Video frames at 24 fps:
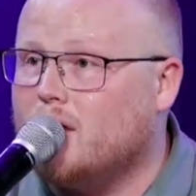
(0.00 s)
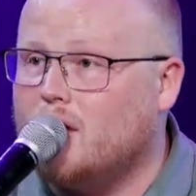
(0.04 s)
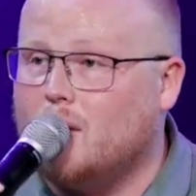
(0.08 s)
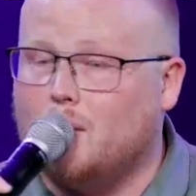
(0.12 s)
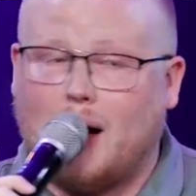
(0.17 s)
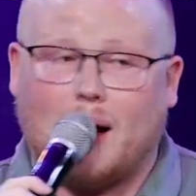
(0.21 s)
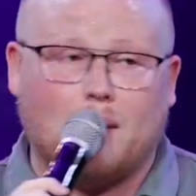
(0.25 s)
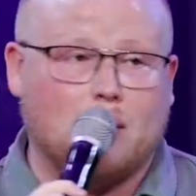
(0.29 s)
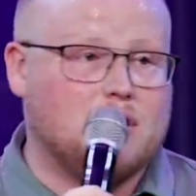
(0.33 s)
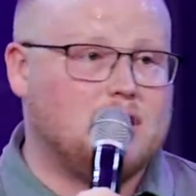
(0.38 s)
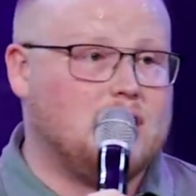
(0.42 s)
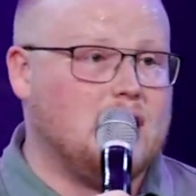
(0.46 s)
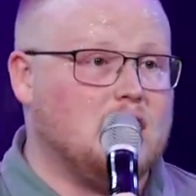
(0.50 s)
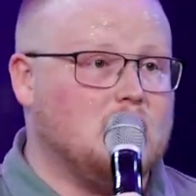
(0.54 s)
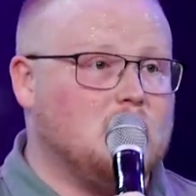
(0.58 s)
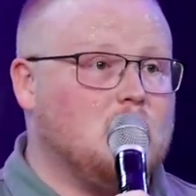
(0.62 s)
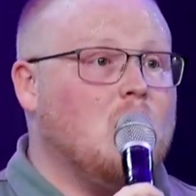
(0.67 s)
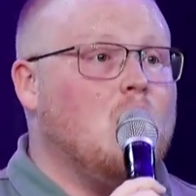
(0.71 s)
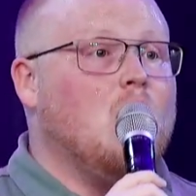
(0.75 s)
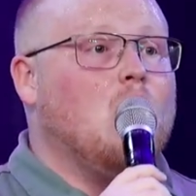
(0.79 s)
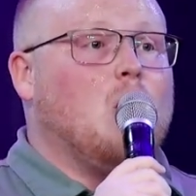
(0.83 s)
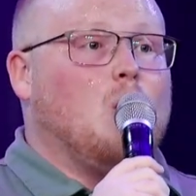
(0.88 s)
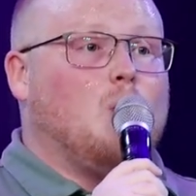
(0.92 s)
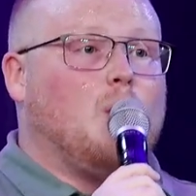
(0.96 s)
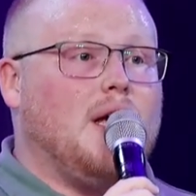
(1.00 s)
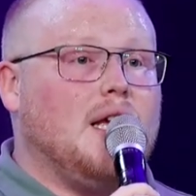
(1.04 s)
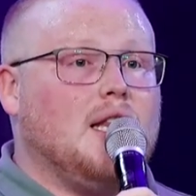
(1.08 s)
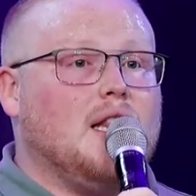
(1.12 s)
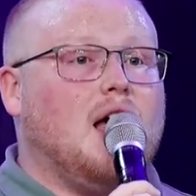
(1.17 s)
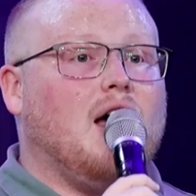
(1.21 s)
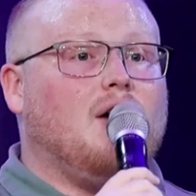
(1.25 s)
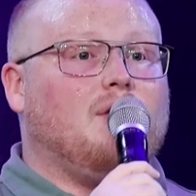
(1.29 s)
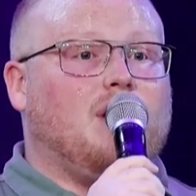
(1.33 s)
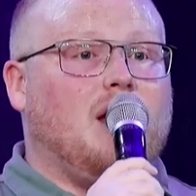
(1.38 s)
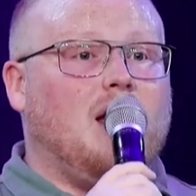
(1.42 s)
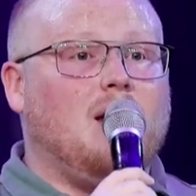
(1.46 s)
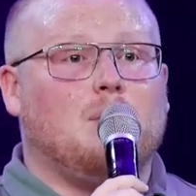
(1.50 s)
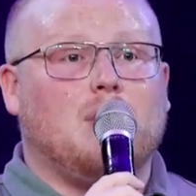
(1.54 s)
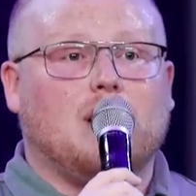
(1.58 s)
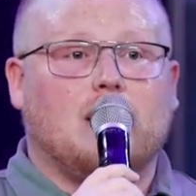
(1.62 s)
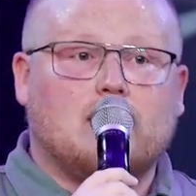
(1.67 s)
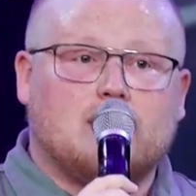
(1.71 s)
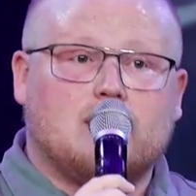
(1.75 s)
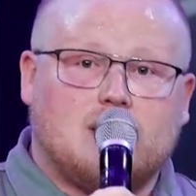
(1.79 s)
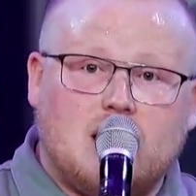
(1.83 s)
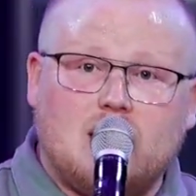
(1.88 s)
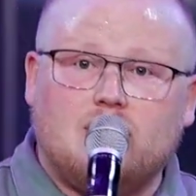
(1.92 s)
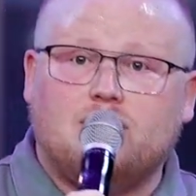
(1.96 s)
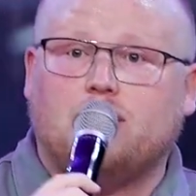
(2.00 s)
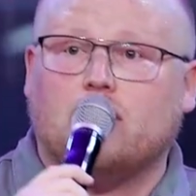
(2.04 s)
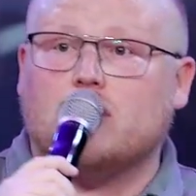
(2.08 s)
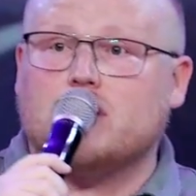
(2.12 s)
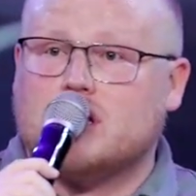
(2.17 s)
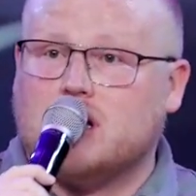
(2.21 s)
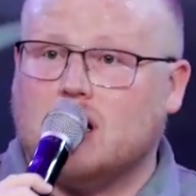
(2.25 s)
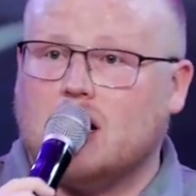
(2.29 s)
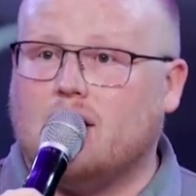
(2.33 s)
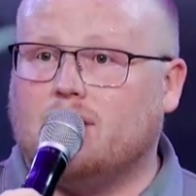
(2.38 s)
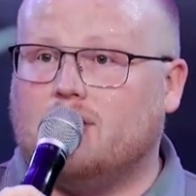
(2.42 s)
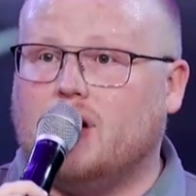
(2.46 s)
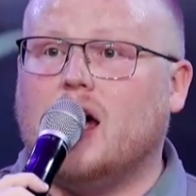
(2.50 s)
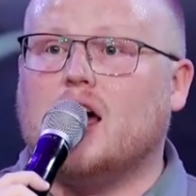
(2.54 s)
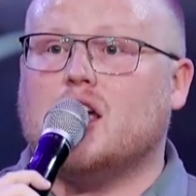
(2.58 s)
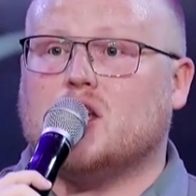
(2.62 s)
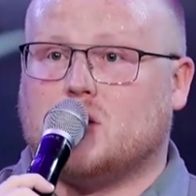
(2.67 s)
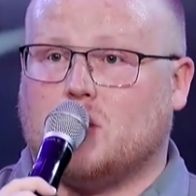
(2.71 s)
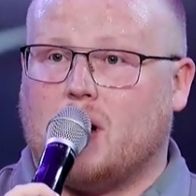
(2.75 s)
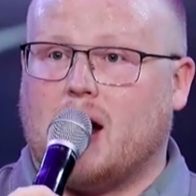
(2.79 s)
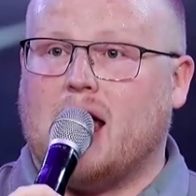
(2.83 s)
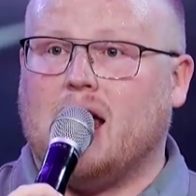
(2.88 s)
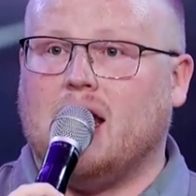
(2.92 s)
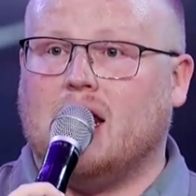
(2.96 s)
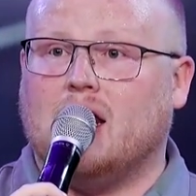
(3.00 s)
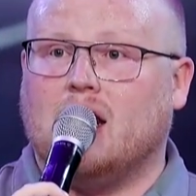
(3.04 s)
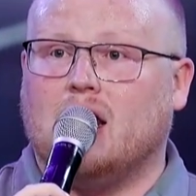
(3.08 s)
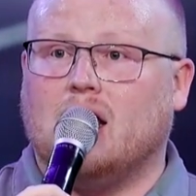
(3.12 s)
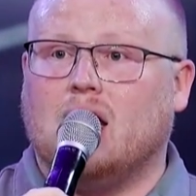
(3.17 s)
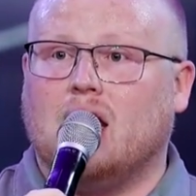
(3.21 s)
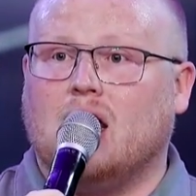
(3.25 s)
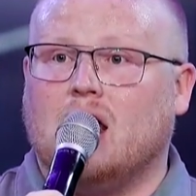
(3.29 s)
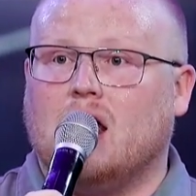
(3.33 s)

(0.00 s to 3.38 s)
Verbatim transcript: The Bible says we love him because he first loved us, right?